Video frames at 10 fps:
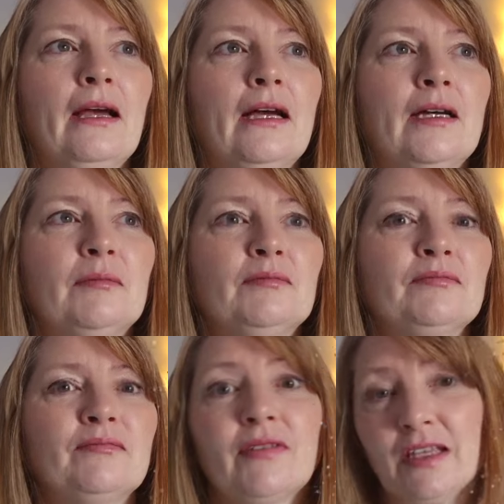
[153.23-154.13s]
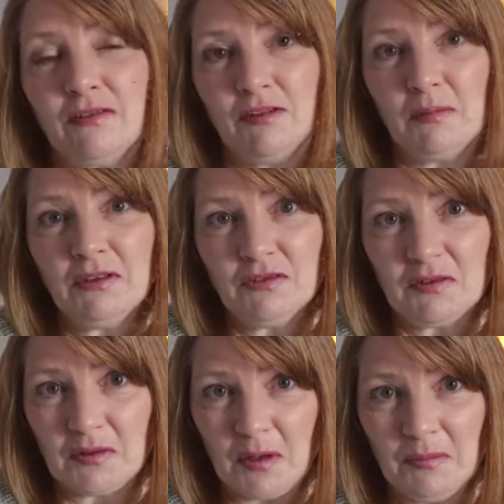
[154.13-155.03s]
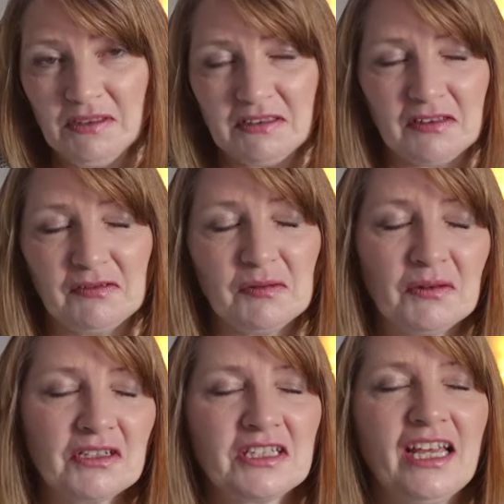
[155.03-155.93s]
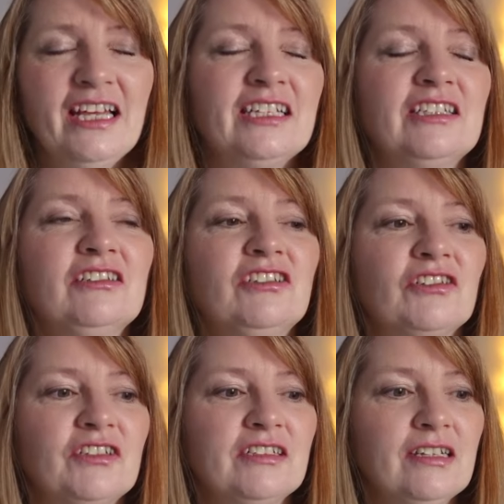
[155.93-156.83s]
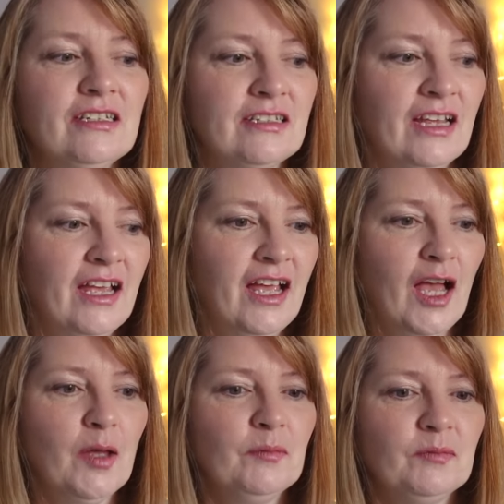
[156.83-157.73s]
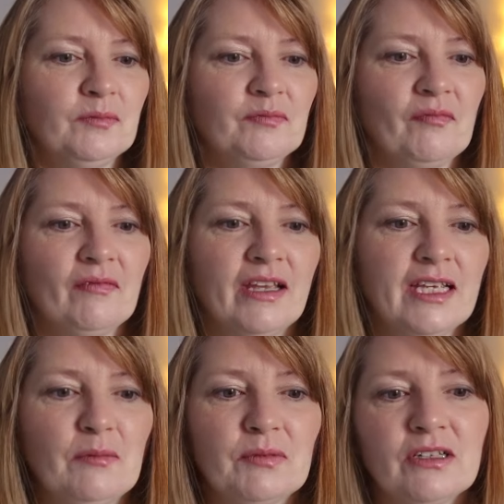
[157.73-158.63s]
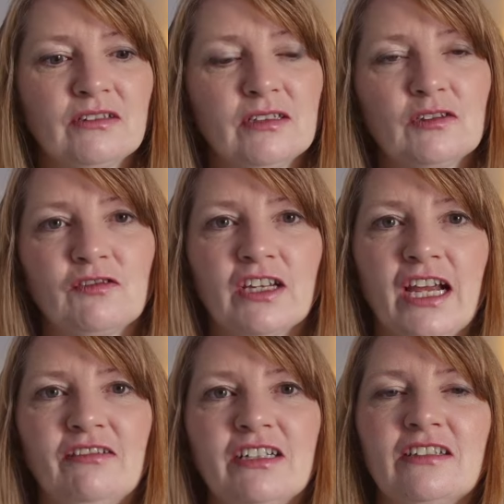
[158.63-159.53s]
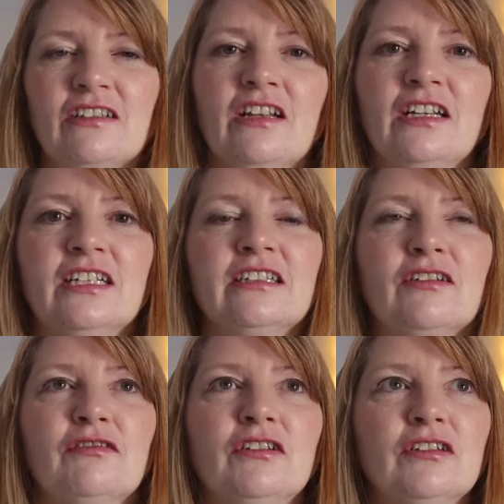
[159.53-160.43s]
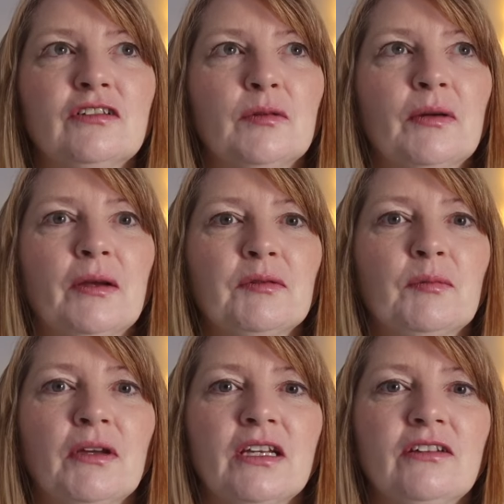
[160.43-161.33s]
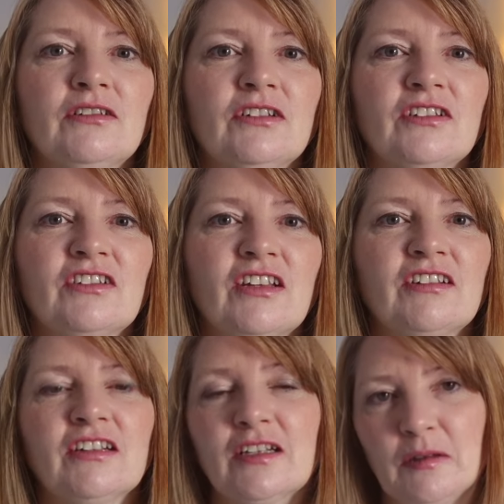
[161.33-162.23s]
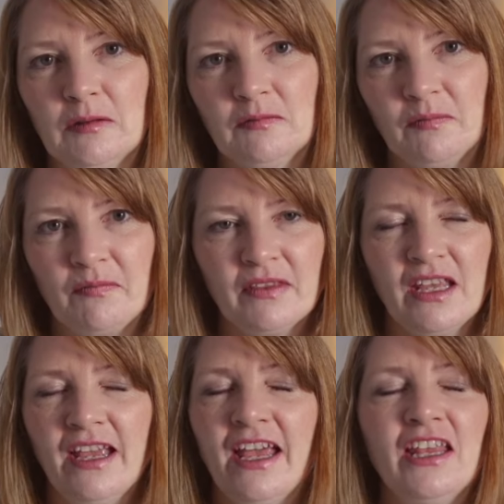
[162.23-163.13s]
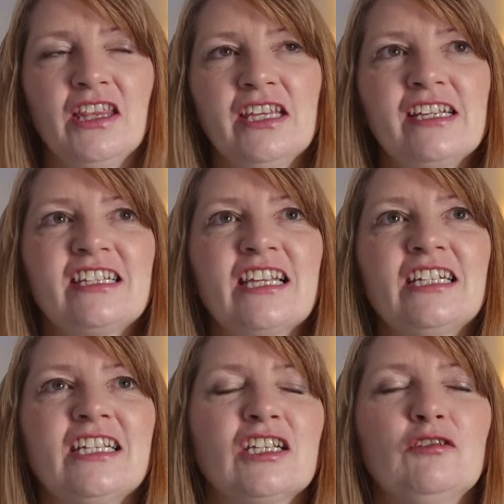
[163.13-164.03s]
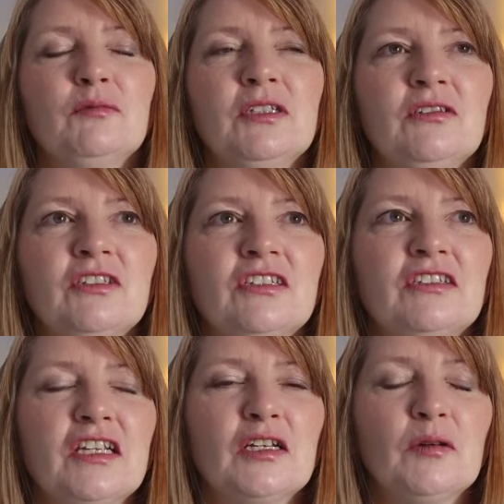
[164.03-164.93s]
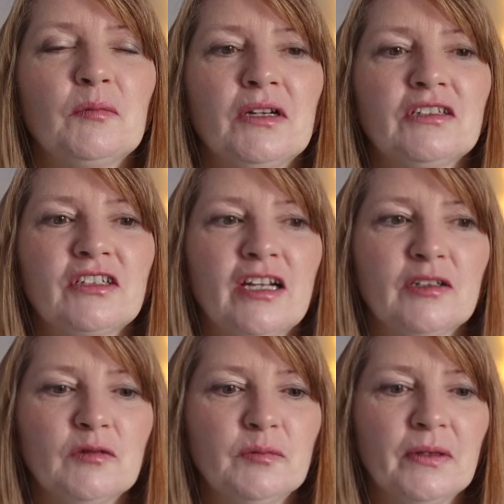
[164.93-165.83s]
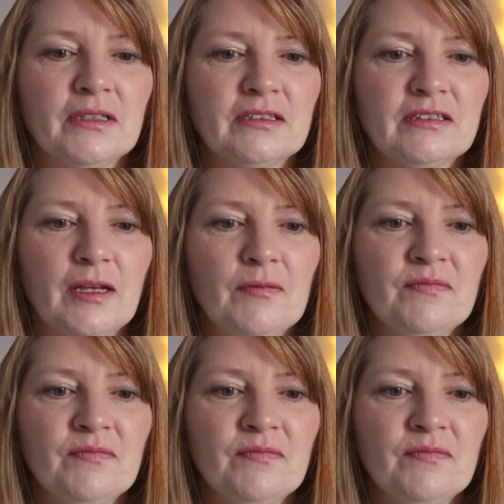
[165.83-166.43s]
thank you very much for your comments if you watched that and enjoyed it. Again, because it's for Gary, it's slightly different to perhaps my own aesthetic and the aesthetic you've been used to seeing on my channel. But